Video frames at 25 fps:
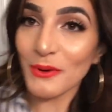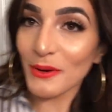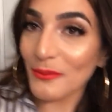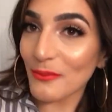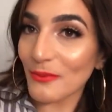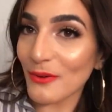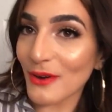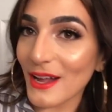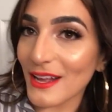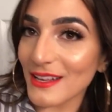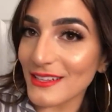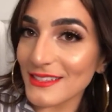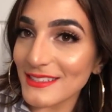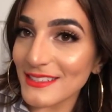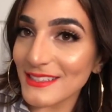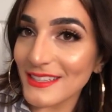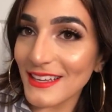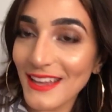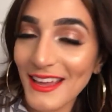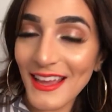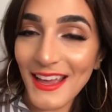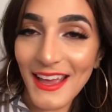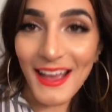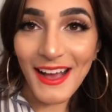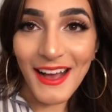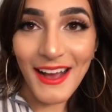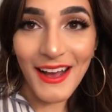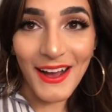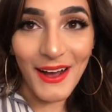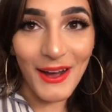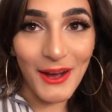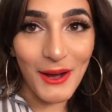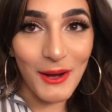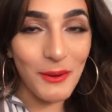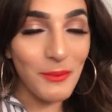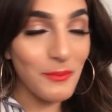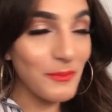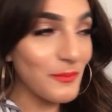impressed.
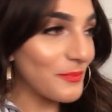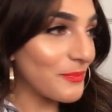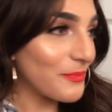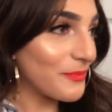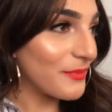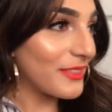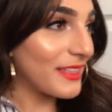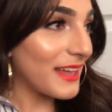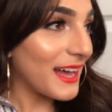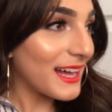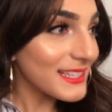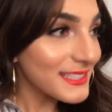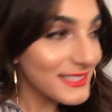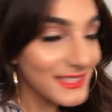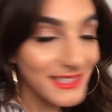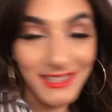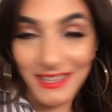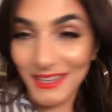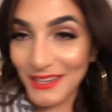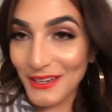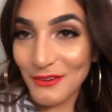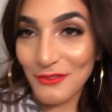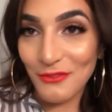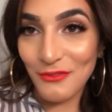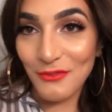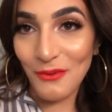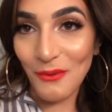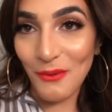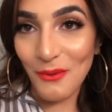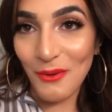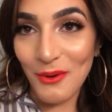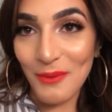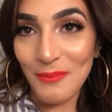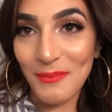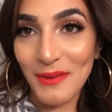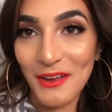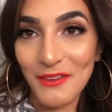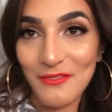That's it
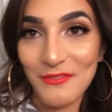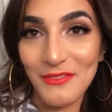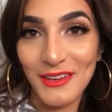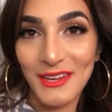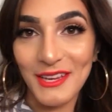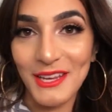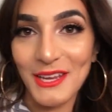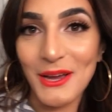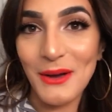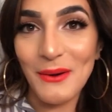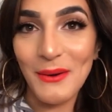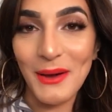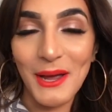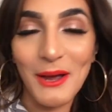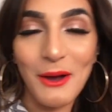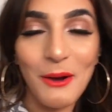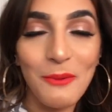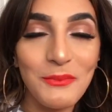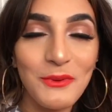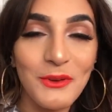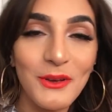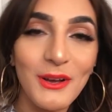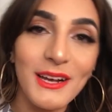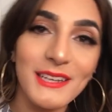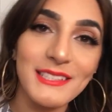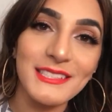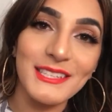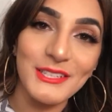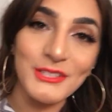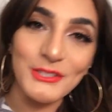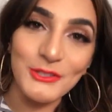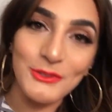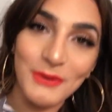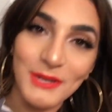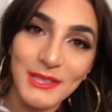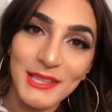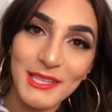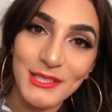for my video. I hope you guys
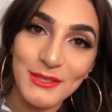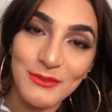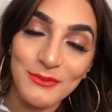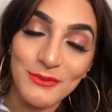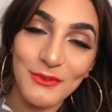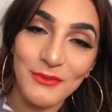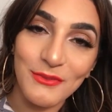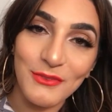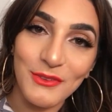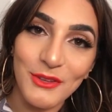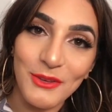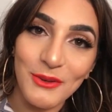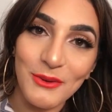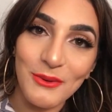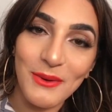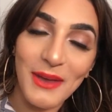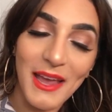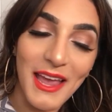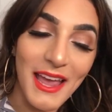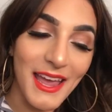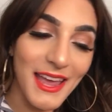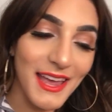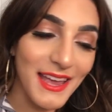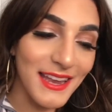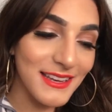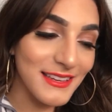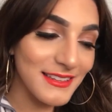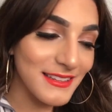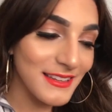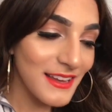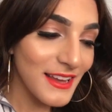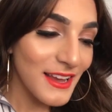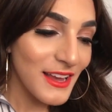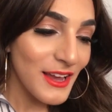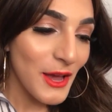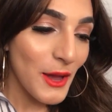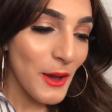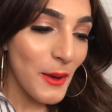enjoyed this review, and
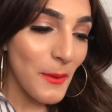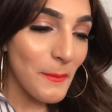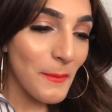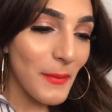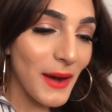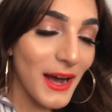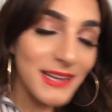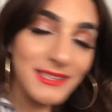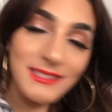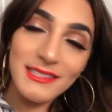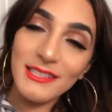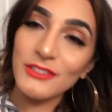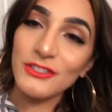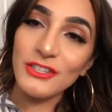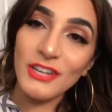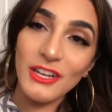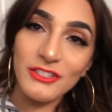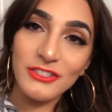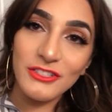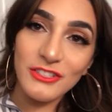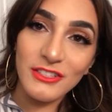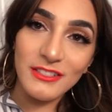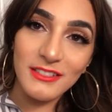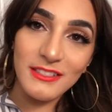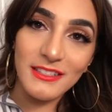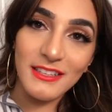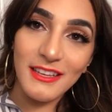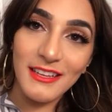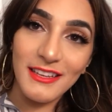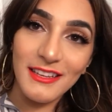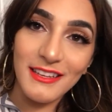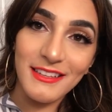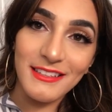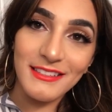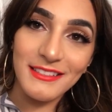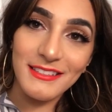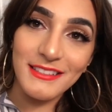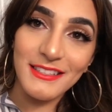my suggestions
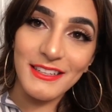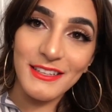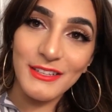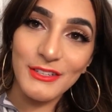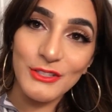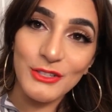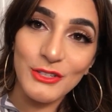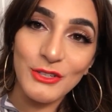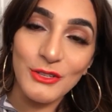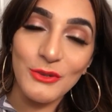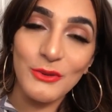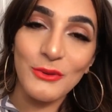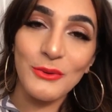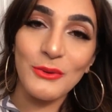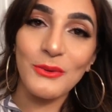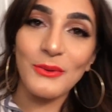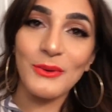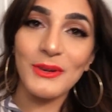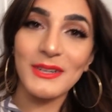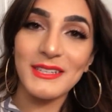is to